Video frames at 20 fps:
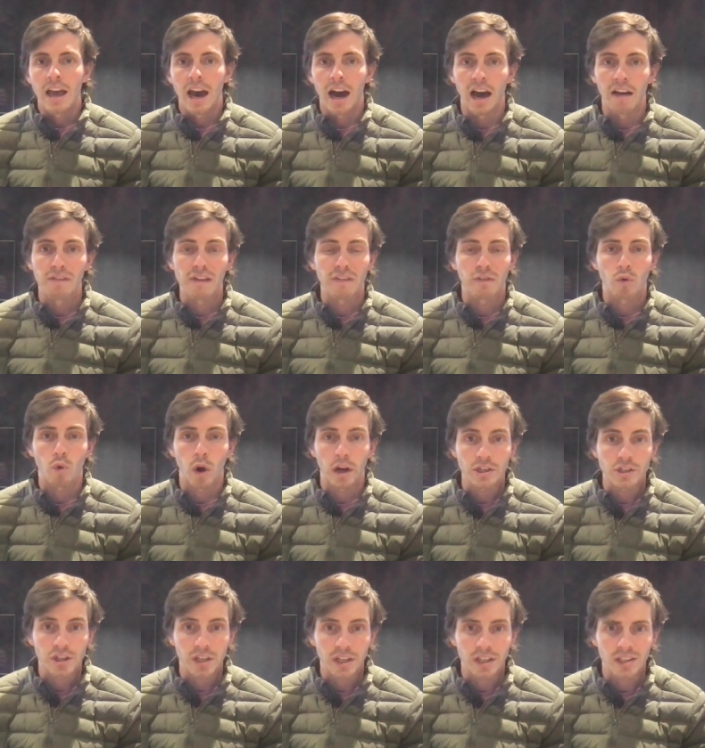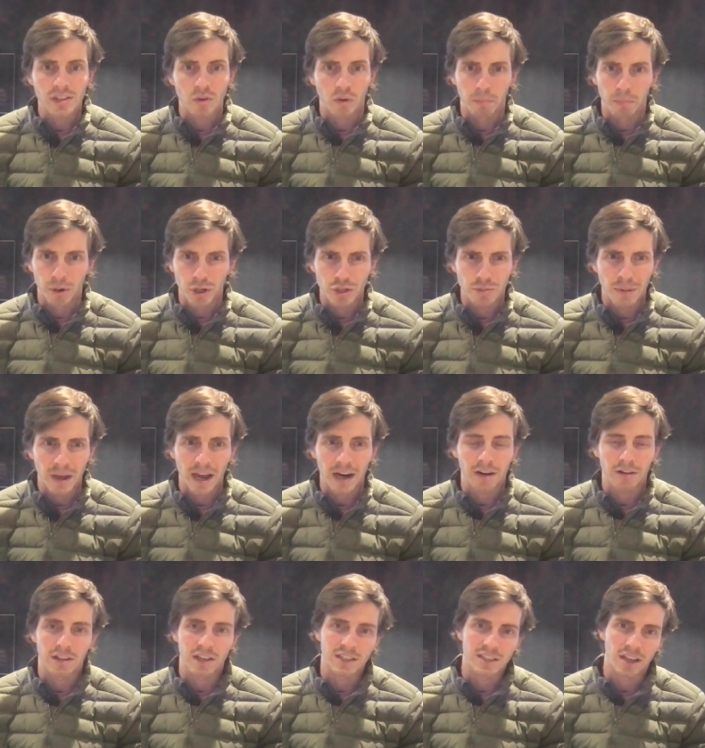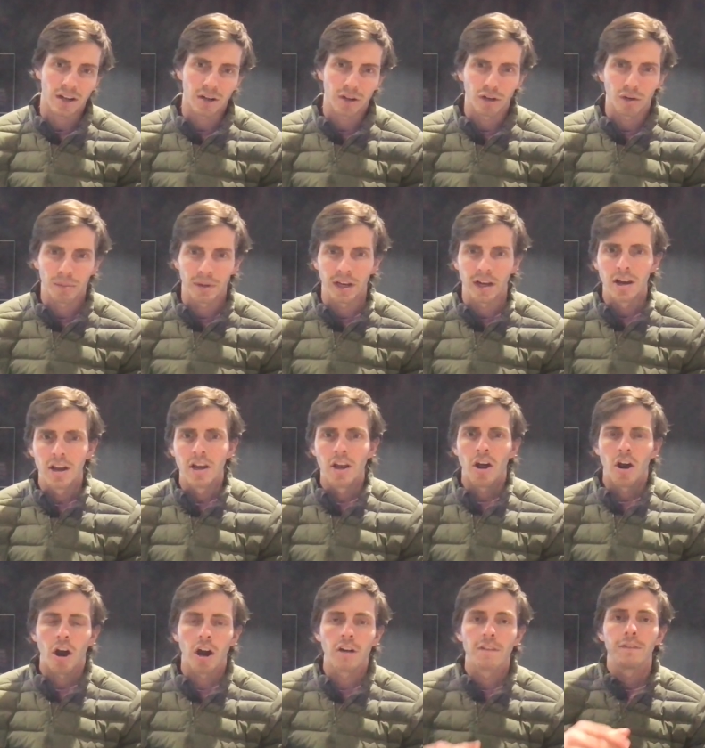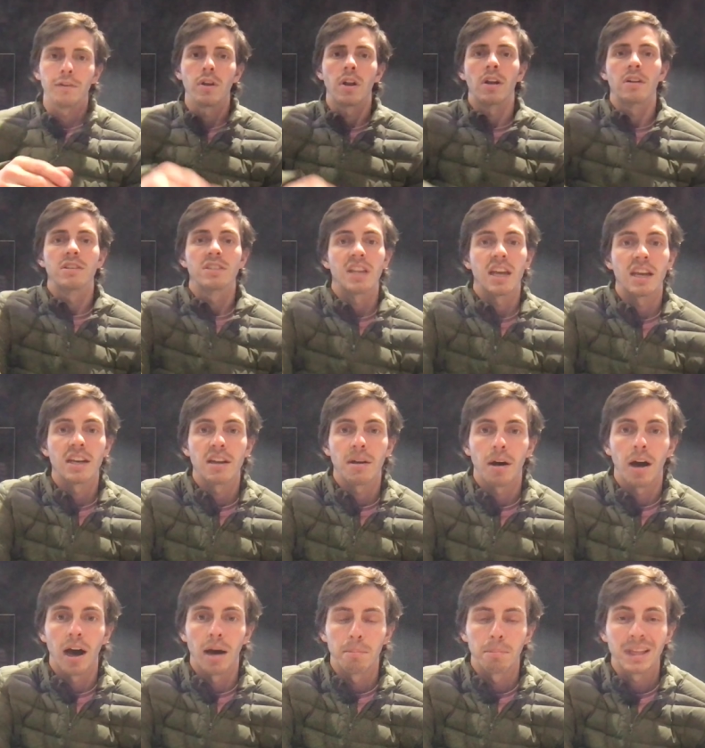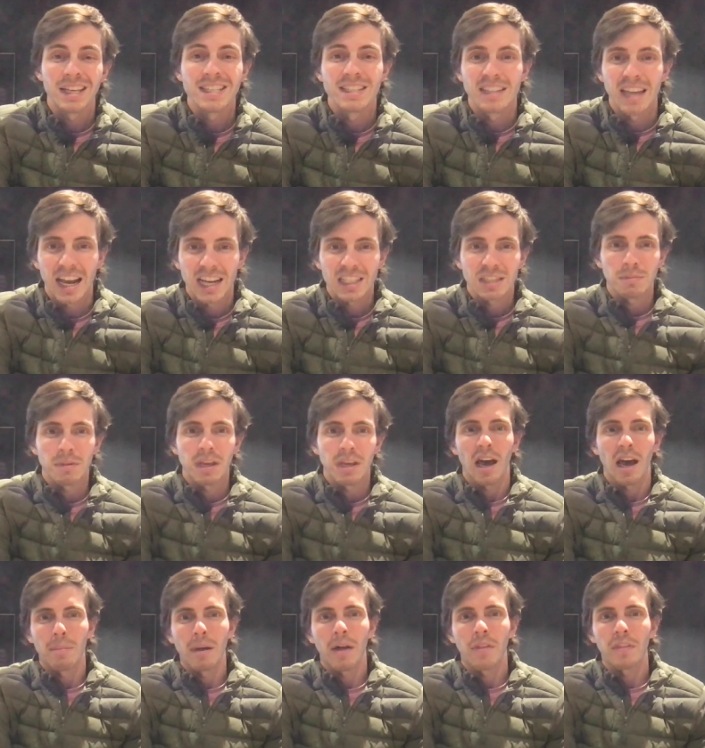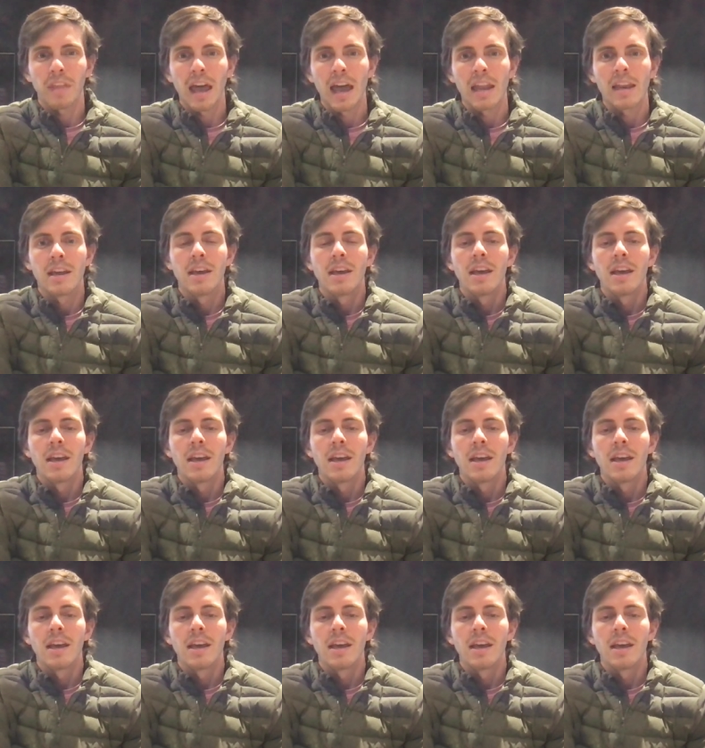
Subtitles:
if you have questions or pushback or things that are a little bit hard for you to understand, please text me about that.